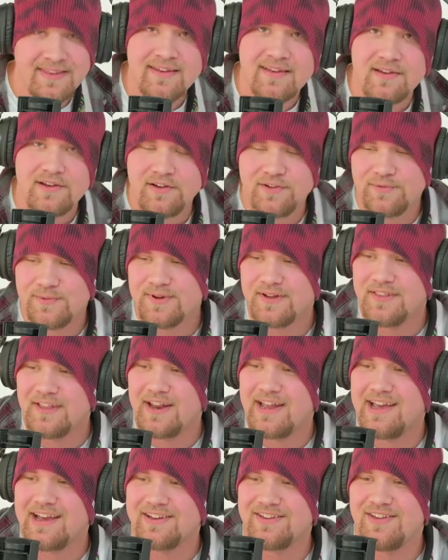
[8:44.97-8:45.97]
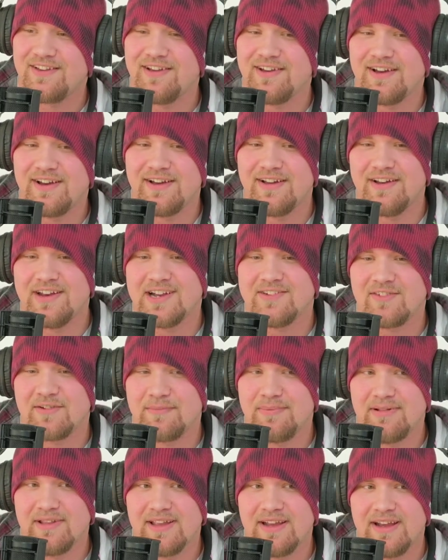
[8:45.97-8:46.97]
Here's one that I actually never
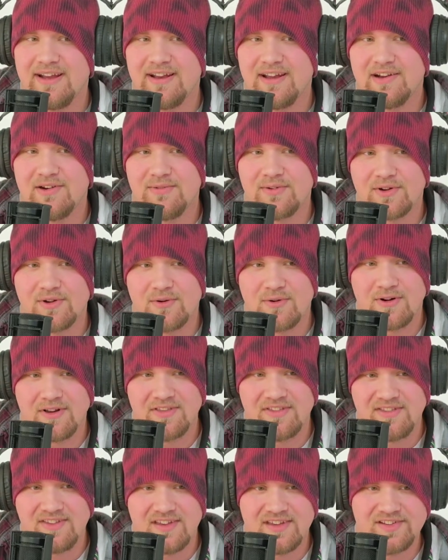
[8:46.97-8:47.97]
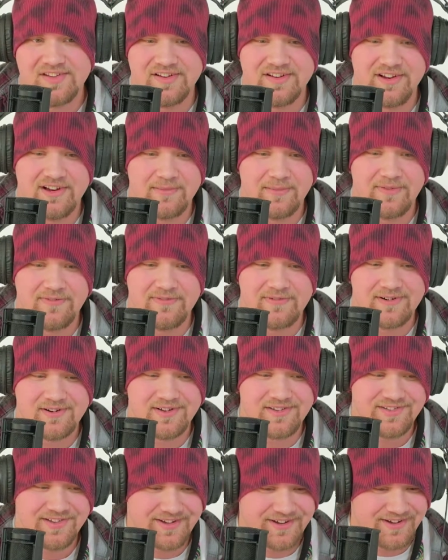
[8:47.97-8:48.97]
played on a recorded session here before.
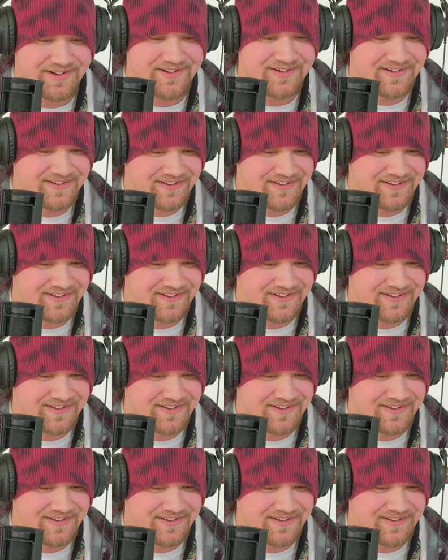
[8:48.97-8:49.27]
So,